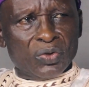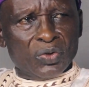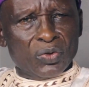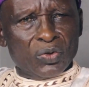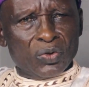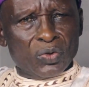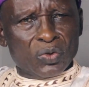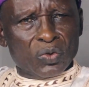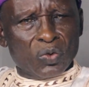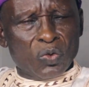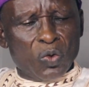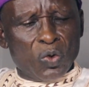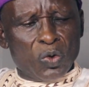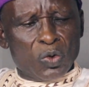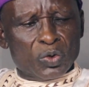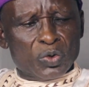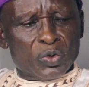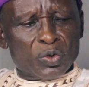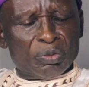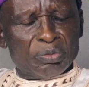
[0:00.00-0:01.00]
you
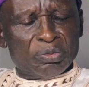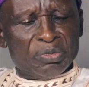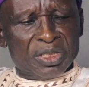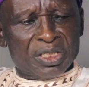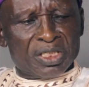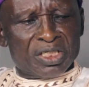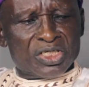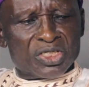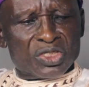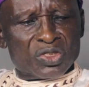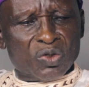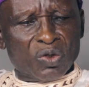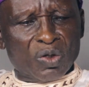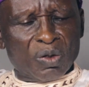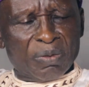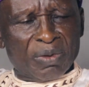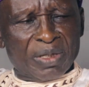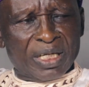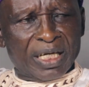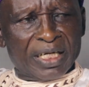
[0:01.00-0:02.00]
go to Ministry
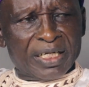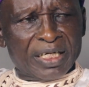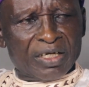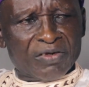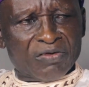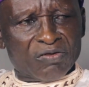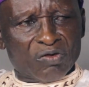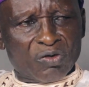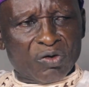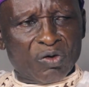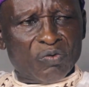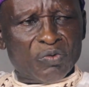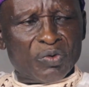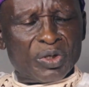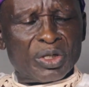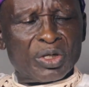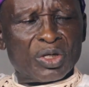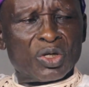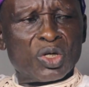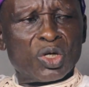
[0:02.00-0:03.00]
of Land and
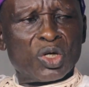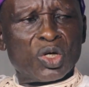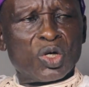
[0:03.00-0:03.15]
Survey